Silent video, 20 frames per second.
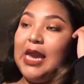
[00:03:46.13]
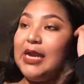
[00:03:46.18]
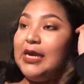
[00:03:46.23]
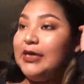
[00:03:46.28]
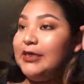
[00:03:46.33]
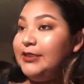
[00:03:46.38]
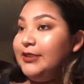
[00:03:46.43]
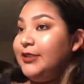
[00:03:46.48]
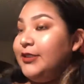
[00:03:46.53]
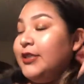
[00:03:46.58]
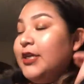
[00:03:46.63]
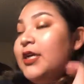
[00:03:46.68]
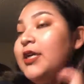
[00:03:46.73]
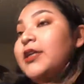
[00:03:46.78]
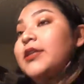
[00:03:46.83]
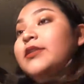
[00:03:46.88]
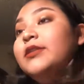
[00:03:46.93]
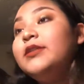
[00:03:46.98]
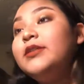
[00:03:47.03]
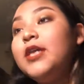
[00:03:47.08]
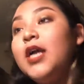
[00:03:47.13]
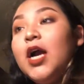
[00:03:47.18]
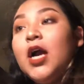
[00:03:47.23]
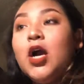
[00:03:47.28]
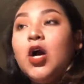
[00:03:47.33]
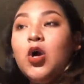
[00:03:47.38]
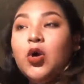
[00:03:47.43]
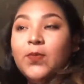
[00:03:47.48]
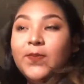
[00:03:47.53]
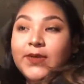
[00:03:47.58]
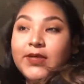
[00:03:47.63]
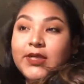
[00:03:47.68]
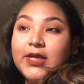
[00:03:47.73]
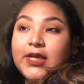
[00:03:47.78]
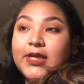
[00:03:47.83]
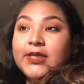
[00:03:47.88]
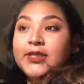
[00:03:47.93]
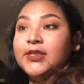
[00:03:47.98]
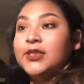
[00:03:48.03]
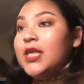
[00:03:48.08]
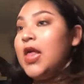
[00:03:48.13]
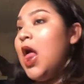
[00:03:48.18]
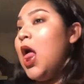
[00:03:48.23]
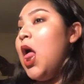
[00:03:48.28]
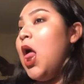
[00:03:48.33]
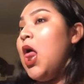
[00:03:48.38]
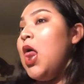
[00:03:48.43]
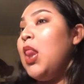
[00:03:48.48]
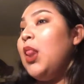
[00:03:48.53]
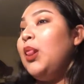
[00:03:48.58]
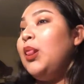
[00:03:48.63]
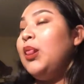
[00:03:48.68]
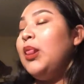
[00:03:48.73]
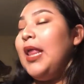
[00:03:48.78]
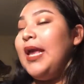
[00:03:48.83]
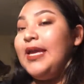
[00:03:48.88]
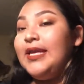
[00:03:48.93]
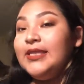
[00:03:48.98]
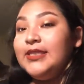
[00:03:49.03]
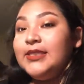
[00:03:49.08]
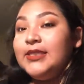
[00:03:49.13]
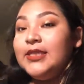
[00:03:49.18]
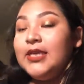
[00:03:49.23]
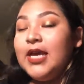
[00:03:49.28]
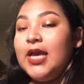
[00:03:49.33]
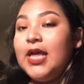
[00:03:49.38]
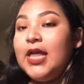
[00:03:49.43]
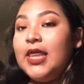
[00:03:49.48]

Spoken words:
and yeah, I hope you guys liked